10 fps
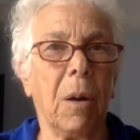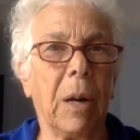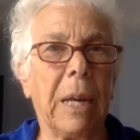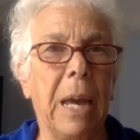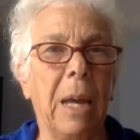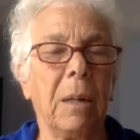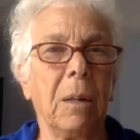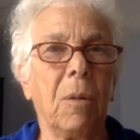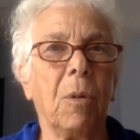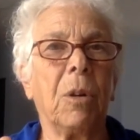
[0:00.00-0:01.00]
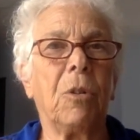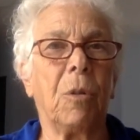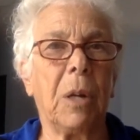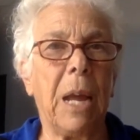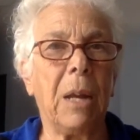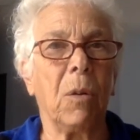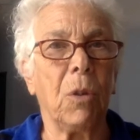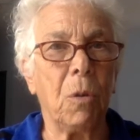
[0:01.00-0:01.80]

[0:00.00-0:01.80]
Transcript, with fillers: hurricane or a tornado,